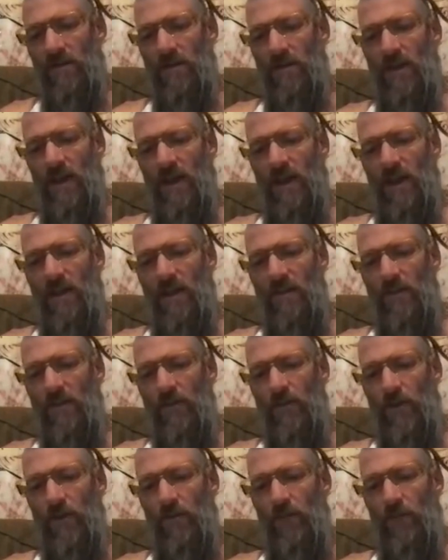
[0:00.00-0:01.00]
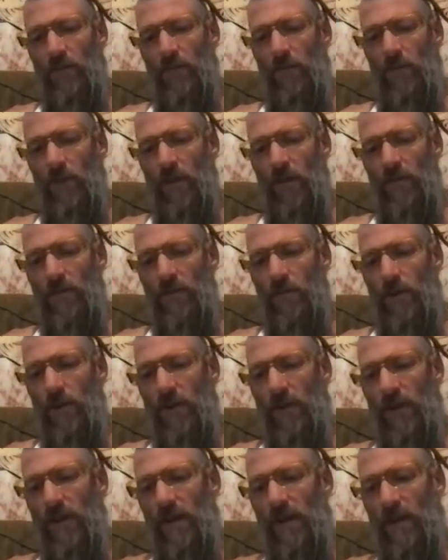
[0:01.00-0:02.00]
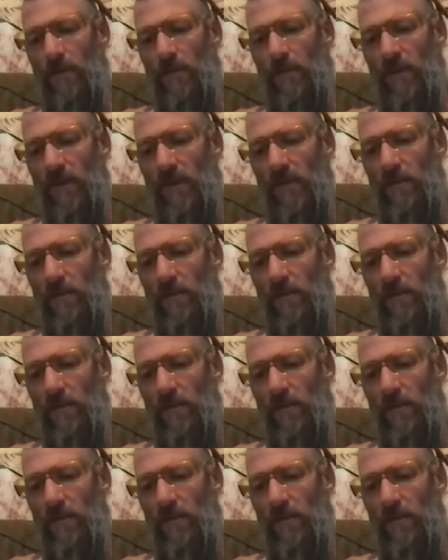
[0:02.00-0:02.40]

delaying the trip for months while I copied